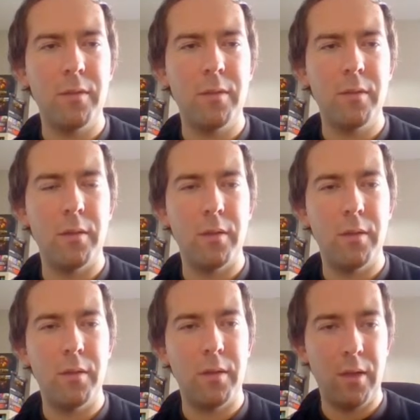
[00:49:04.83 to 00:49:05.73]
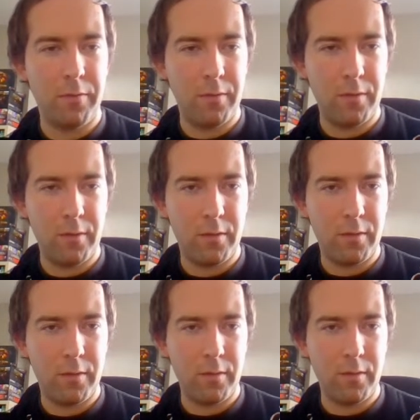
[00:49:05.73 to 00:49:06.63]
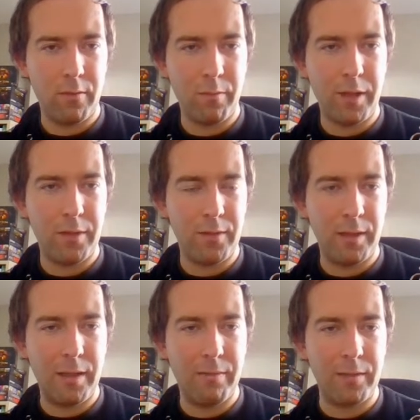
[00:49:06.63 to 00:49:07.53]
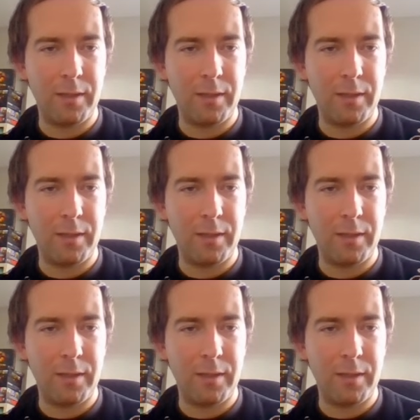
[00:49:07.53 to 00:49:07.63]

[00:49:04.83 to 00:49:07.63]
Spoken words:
of -11.